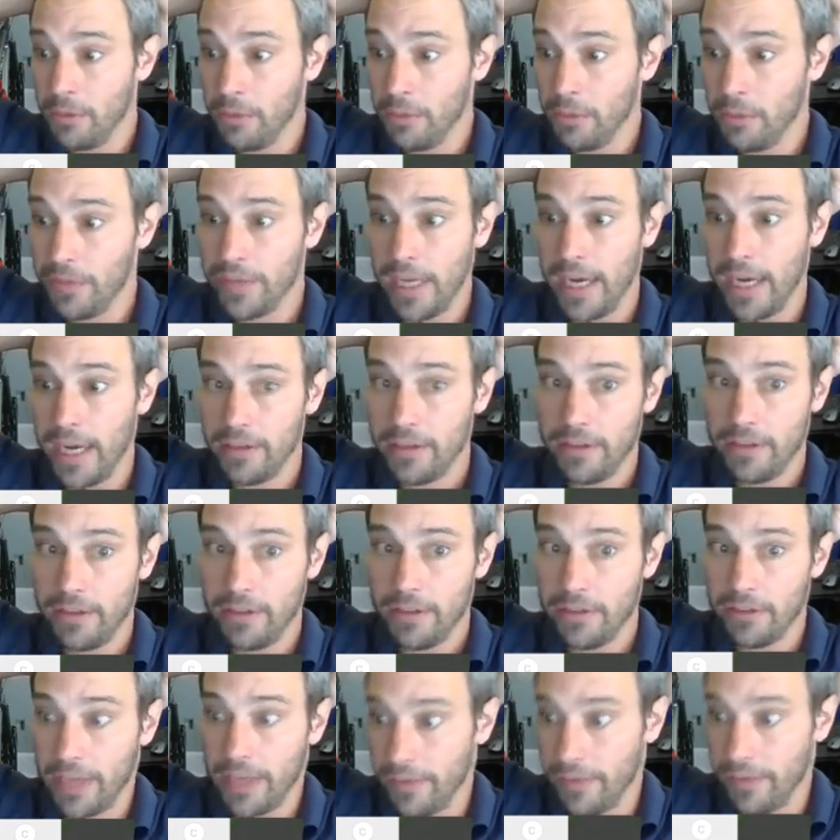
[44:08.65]
We've got
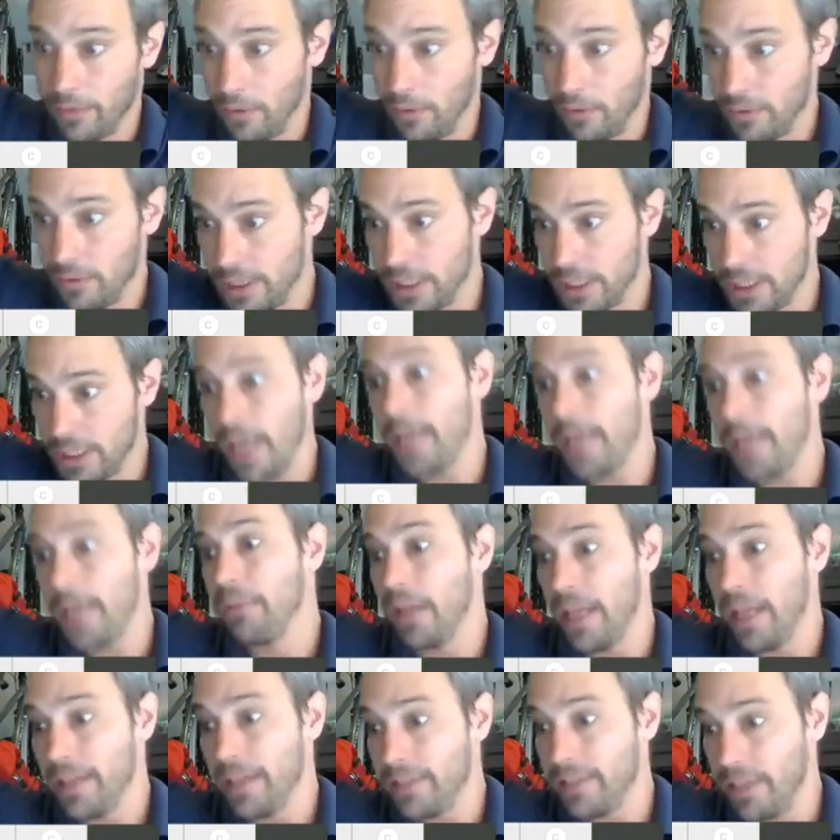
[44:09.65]
several giant
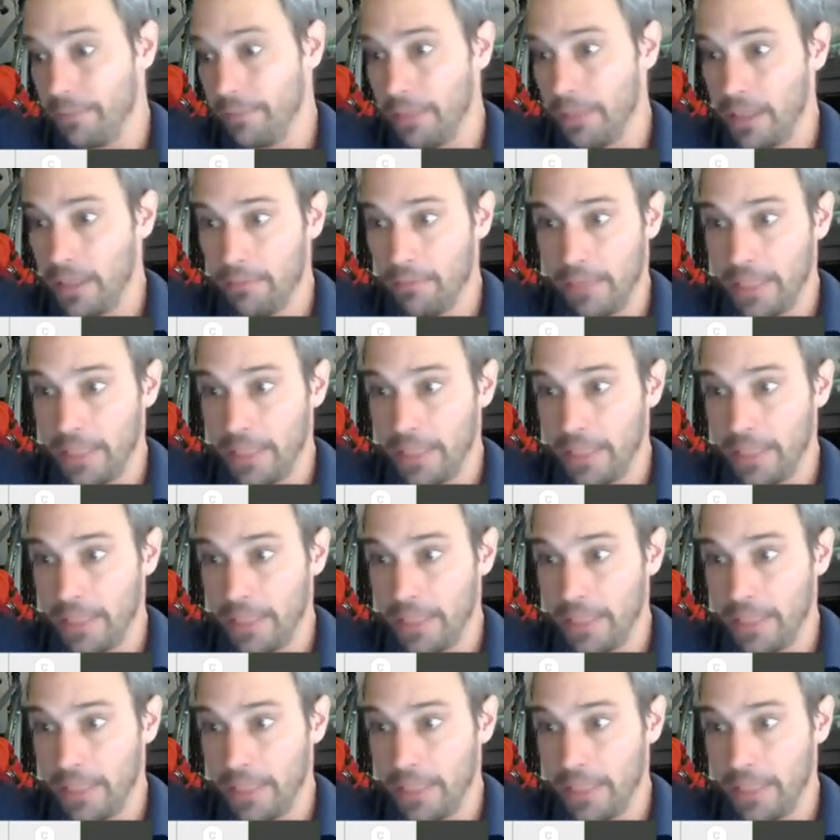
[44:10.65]
plants that are being